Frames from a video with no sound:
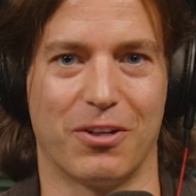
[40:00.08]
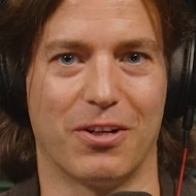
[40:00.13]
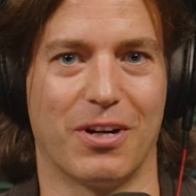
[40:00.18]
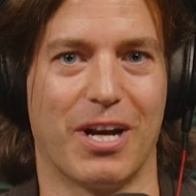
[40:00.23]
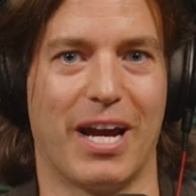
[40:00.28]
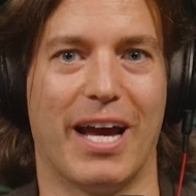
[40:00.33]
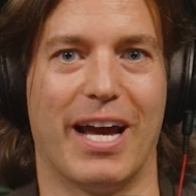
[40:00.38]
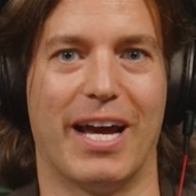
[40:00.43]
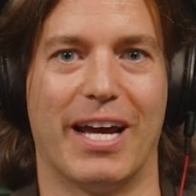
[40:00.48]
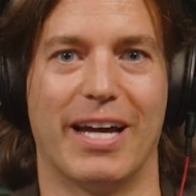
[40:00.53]
through
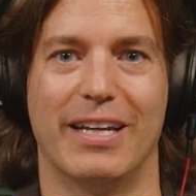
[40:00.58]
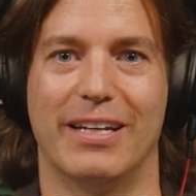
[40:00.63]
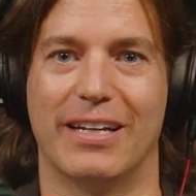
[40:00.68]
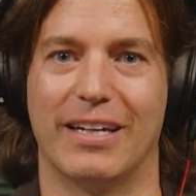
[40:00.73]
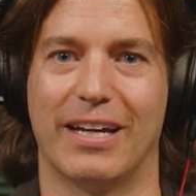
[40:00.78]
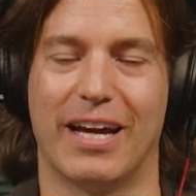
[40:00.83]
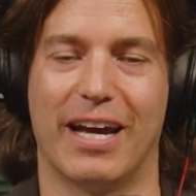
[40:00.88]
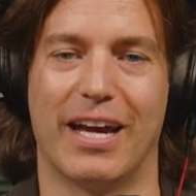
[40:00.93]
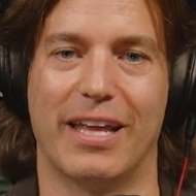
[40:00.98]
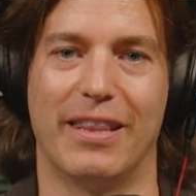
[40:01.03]
your
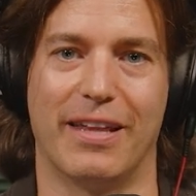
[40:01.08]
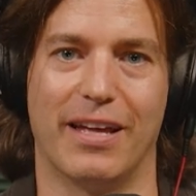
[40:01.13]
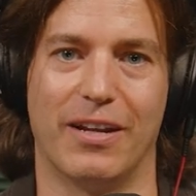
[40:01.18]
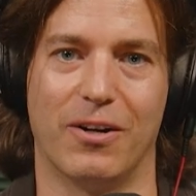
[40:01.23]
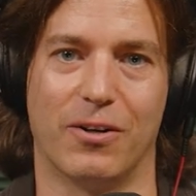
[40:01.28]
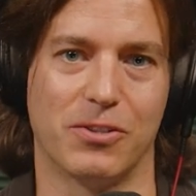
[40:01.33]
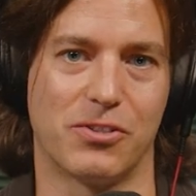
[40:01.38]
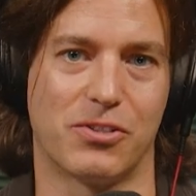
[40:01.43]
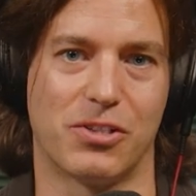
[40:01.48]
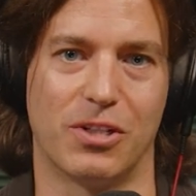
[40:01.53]
head? And
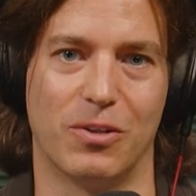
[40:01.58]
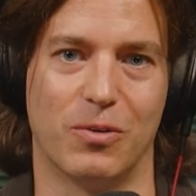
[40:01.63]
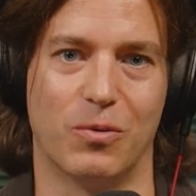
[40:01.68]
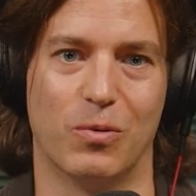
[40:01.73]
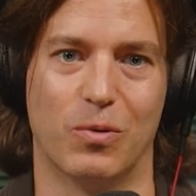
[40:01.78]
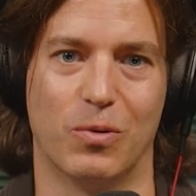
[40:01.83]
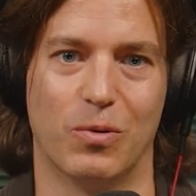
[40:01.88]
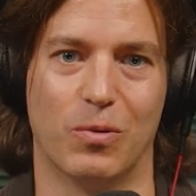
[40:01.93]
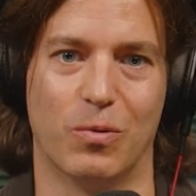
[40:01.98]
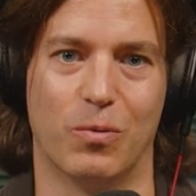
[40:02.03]
then
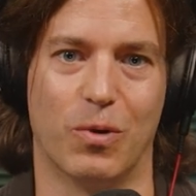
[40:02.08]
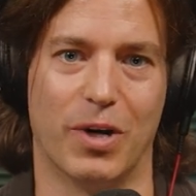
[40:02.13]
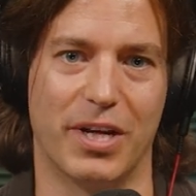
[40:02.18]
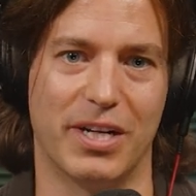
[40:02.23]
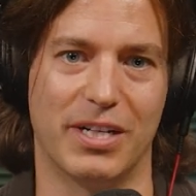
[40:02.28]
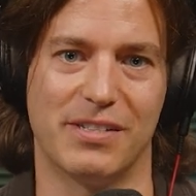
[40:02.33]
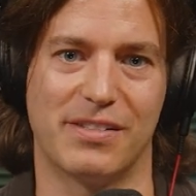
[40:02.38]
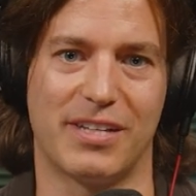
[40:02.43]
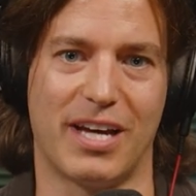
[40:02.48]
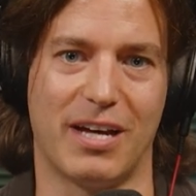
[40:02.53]
also,
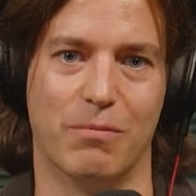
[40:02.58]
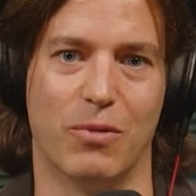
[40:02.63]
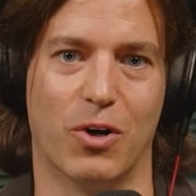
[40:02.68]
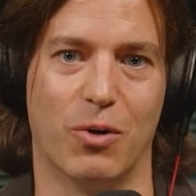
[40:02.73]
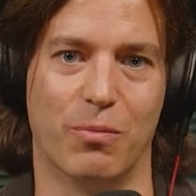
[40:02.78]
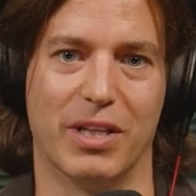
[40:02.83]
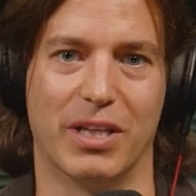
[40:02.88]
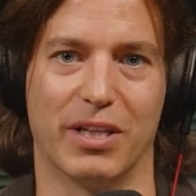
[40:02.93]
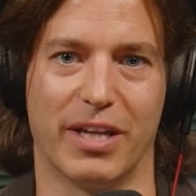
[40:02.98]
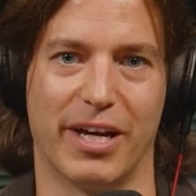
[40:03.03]
what is that
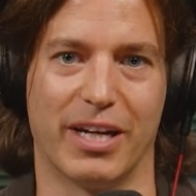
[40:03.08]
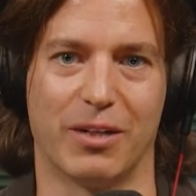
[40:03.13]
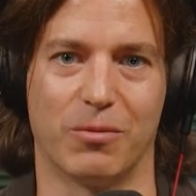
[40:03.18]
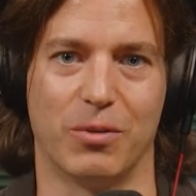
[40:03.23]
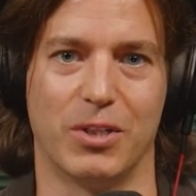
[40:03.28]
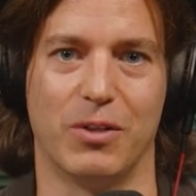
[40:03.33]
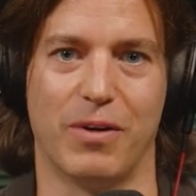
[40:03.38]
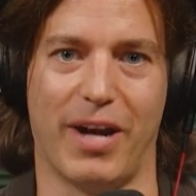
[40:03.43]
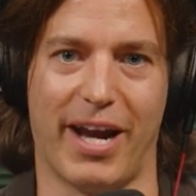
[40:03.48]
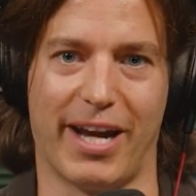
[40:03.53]
moment
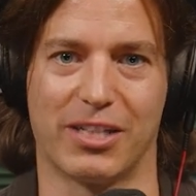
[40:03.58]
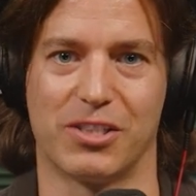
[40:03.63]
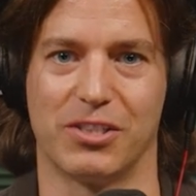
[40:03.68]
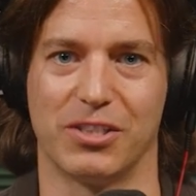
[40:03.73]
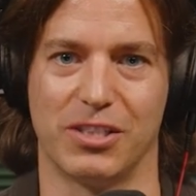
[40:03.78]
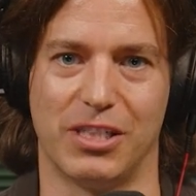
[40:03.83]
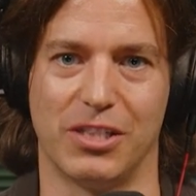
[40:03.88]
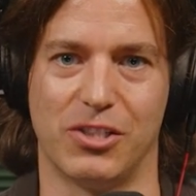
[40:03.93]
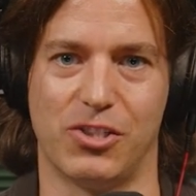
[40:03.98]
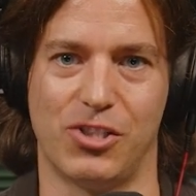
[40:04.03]
like when you
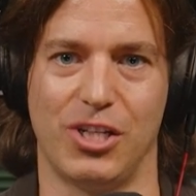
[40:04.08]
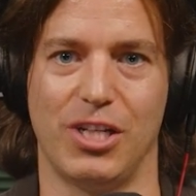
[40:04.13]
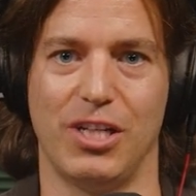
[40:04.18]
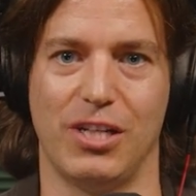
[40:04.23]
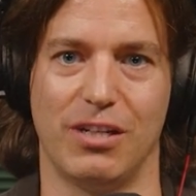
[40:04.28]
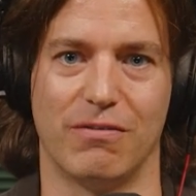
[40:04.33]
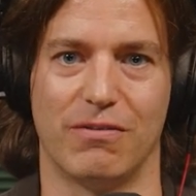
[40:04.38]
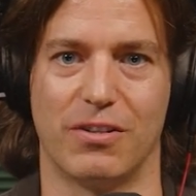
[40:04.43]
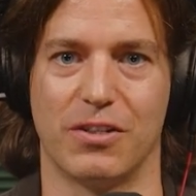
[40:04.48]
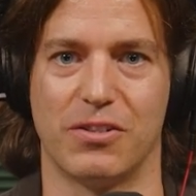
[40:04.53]
actually
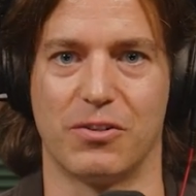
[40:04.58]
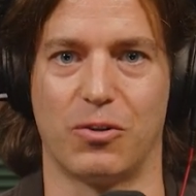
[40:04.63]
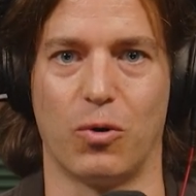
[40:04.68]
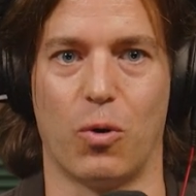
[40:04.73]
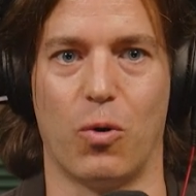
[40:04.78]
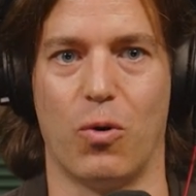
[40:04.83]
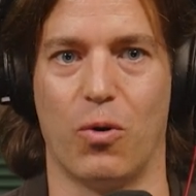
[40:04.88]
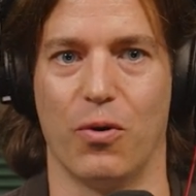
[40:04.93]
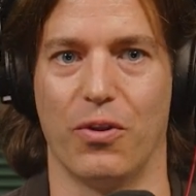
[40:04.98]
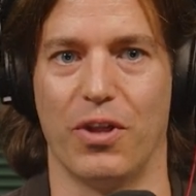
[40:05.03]
achieve this
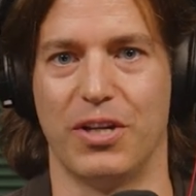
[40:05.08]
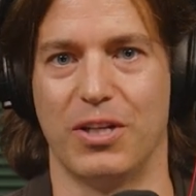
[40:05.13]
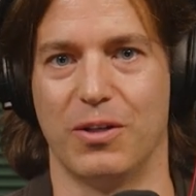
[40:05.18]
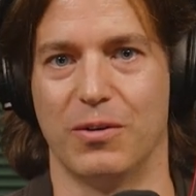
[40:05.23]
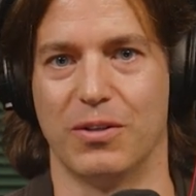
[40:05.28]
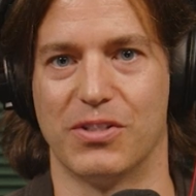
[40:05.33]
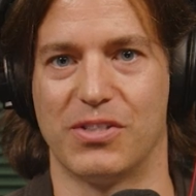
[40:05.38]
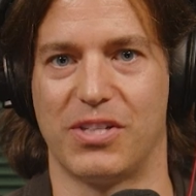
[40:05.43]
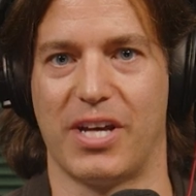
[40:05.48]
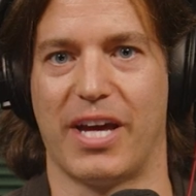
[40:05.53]
goal that
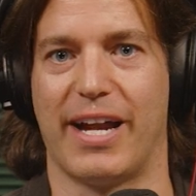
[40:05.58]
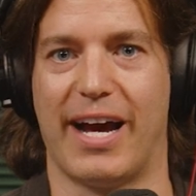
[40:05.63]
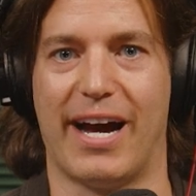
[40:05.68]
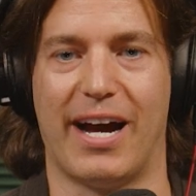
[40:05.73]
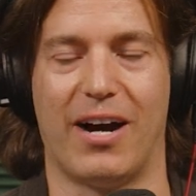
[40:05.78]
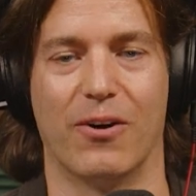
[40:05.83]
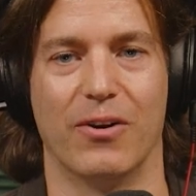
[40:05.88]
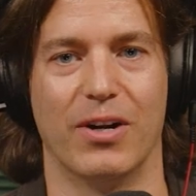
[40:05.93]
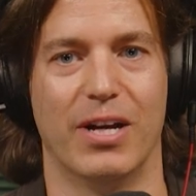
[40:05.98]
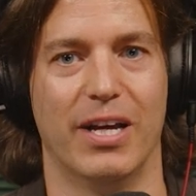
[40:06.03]
you had set
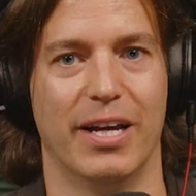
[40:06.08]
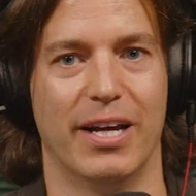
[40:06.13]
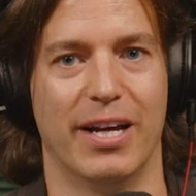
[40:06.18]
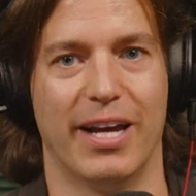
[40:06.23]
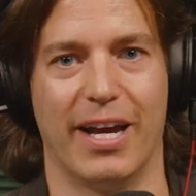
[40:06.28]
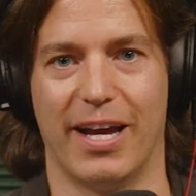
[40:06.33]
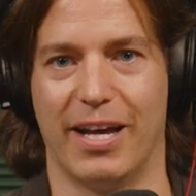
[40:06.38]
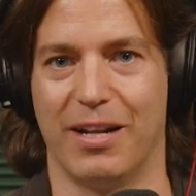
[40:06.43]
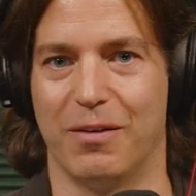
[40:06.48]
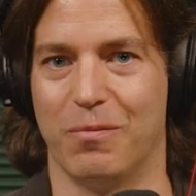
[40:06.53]
out
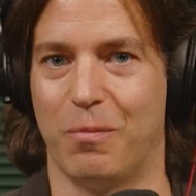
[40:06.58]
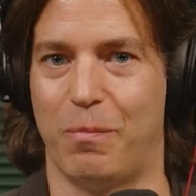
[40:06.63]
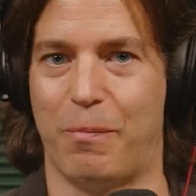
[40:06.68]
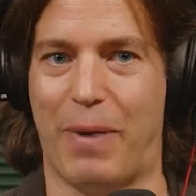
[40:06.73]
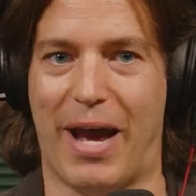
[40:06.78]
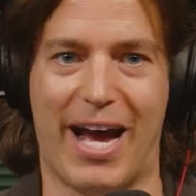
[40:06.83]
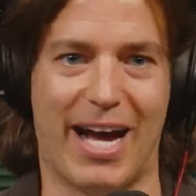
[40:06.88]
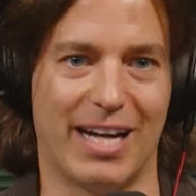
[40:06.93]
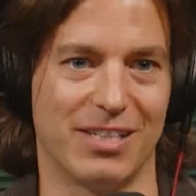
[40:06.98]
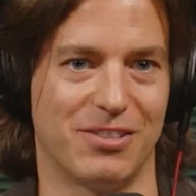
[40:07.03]
and
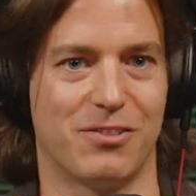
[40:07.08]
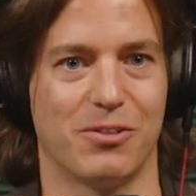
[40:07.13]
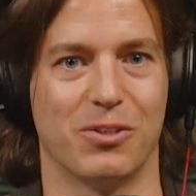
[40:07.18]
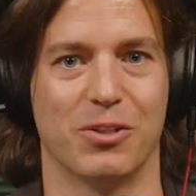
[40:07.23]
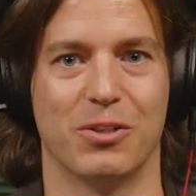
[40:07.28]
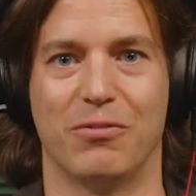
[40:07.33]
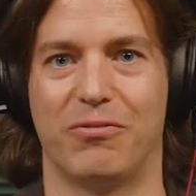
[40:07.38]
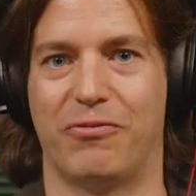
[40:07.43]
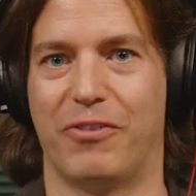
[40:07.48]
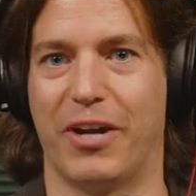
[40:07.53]
passed
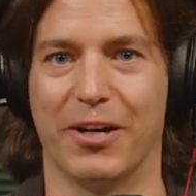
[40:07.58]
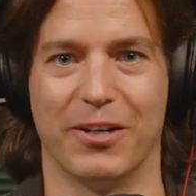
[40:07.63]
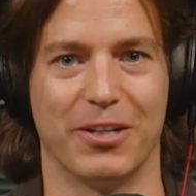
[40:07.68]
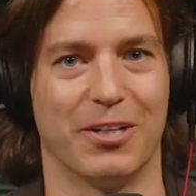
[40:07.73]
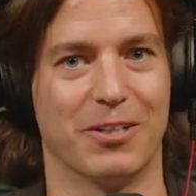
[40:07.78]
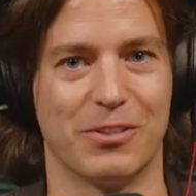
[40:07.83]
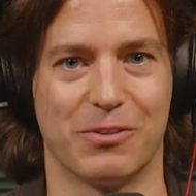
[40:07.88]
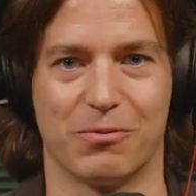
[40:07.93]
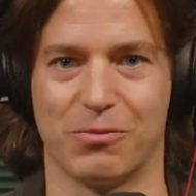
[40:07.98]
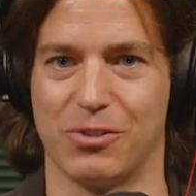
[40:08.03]
through
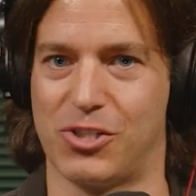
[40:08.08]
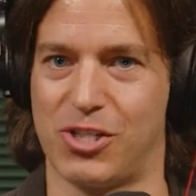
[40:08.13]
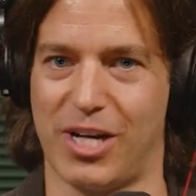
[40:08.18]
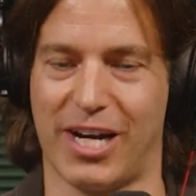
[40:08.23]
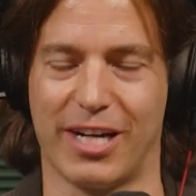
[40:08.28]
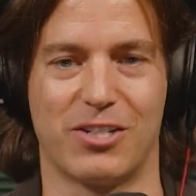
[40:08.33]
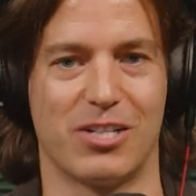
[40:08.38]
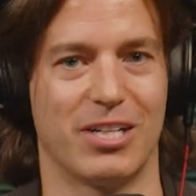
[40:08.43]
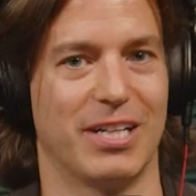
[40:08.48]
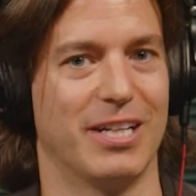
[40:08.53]
failures,
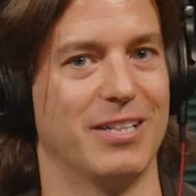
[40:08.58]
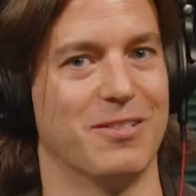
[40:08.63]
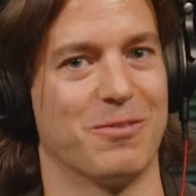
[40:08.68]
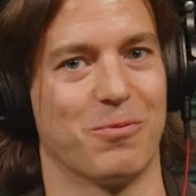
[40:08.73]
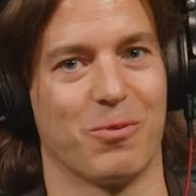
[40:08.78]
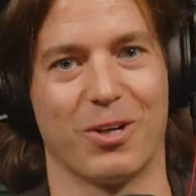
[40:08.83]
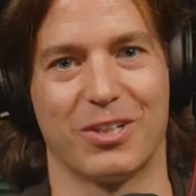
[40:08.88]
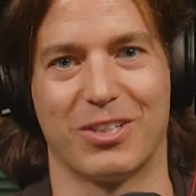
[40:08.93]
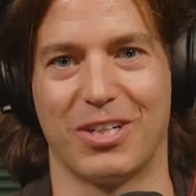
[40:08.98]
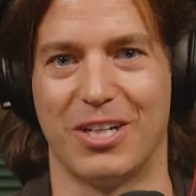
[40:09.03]

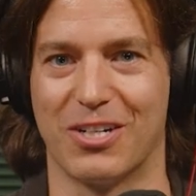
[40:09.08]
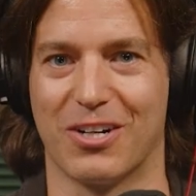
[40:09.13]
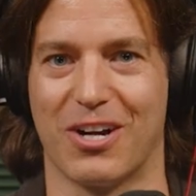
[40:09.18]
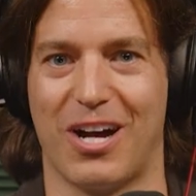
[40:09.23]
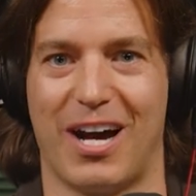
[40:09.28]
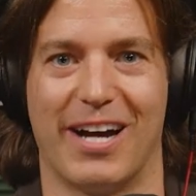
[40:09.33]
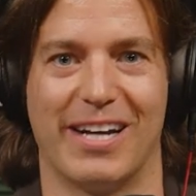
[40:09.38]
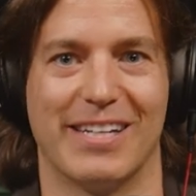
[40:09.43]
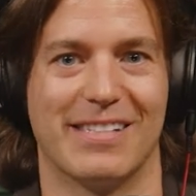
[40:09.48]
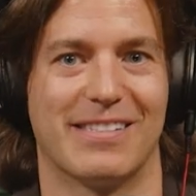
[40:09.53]
rejections, worked on
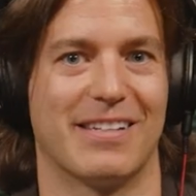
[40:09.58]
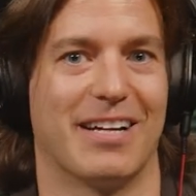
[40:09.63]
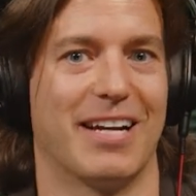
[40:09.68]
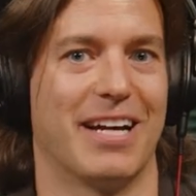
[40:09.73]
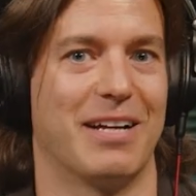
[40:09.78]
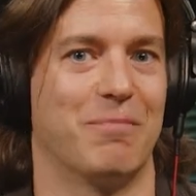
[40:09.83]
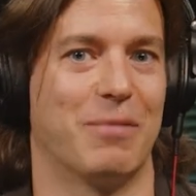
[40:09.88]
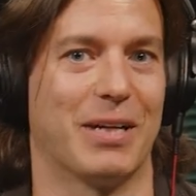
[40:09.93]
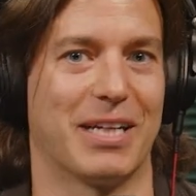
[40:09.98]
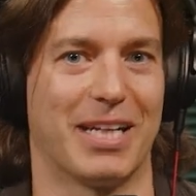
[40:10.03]
your
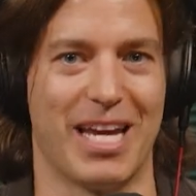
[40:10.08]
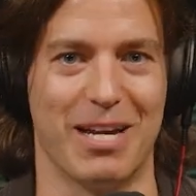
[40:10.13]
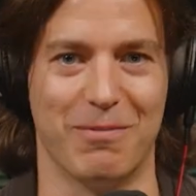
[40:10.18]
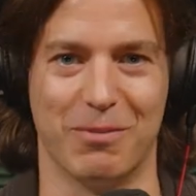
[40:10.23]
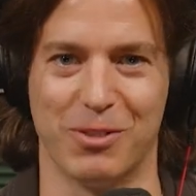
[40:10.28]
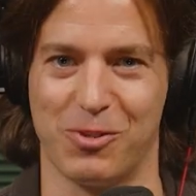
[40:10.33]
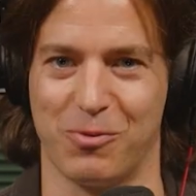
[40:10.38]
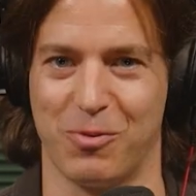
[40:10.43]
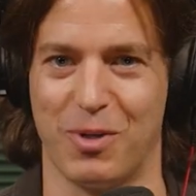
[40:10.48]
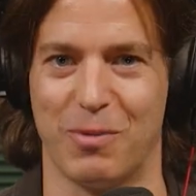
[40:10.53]
eyesight,
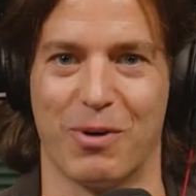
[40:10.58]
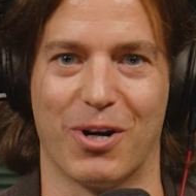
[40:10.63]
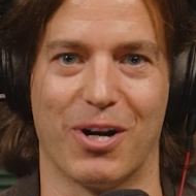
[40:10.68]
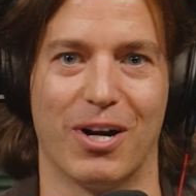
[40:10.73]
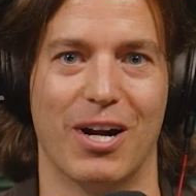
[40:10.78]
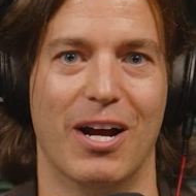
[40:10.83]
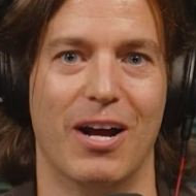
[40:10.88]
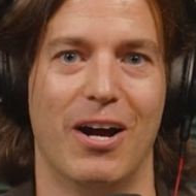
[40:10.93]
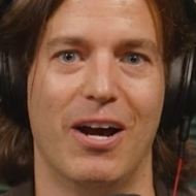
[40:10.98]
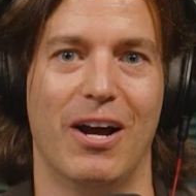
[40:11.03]
became a
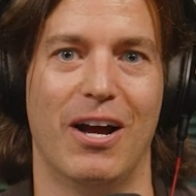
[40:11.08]
swimmer,